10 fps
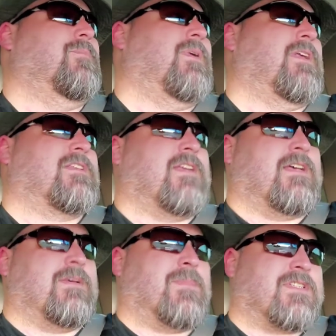But
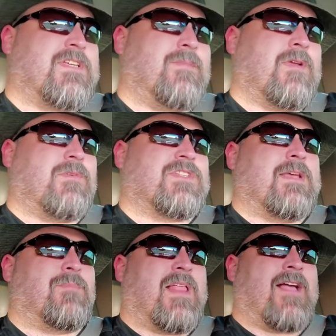somebody will
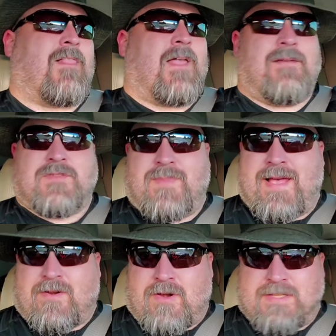say Black Lives
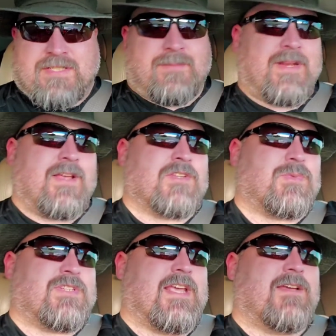Matter, and somebody else
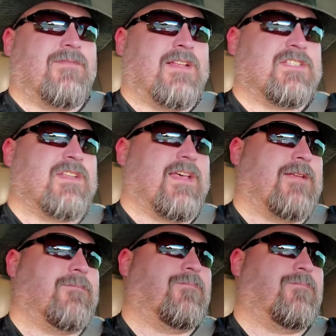will take offense to that.